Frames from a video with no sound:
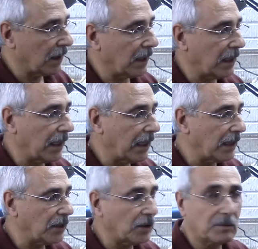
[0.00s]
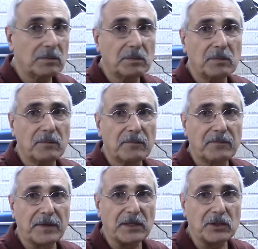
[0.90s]
and you
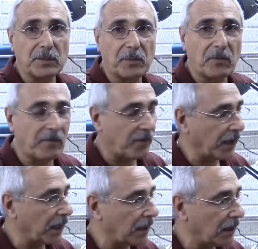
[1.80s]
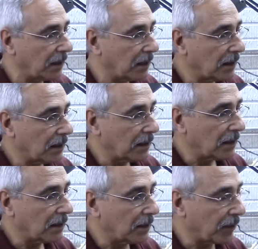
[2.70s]
finish the profile
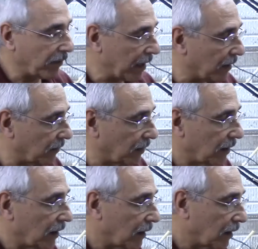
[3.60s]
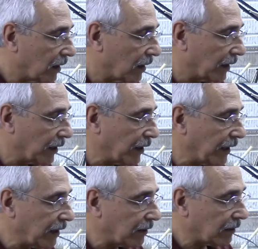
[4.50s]
around, you
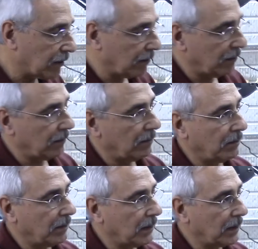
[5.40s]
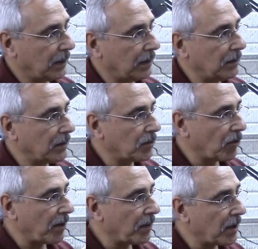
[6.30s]
need to
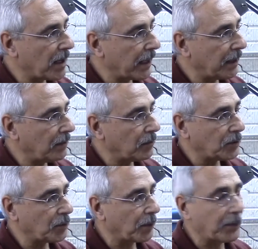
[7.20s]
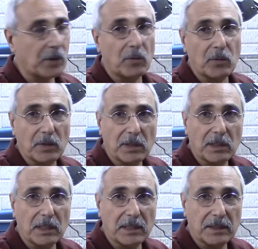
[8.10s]
scribe a line, which what we call
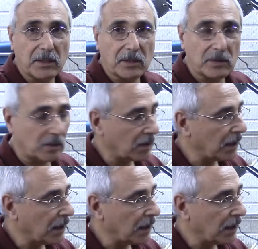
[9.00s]
the girdle,